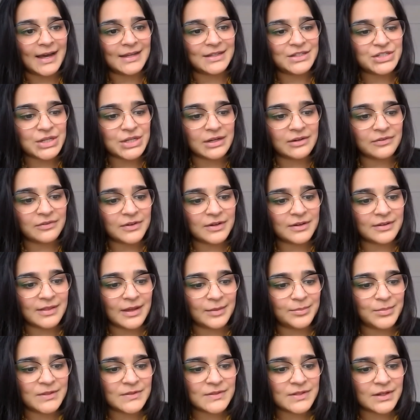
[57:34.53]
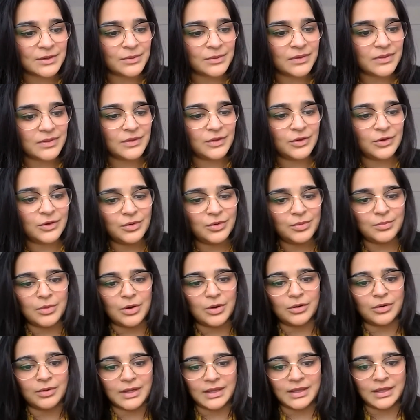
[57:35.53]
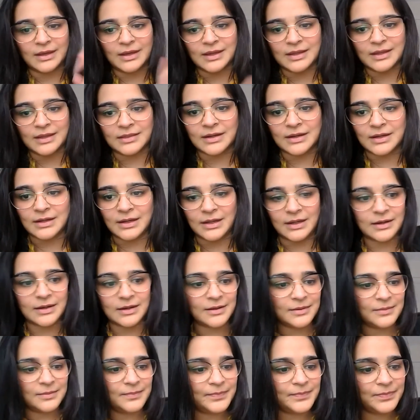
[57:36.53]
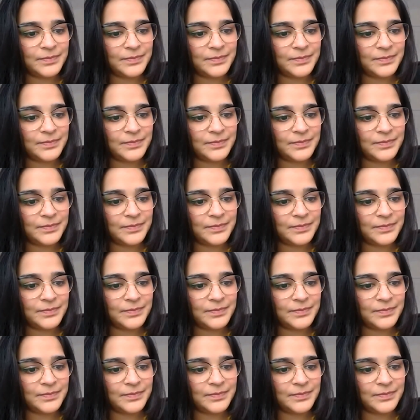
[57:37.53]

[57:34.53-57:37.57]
Jennefer, let me start with you, Mohy, and then Anita.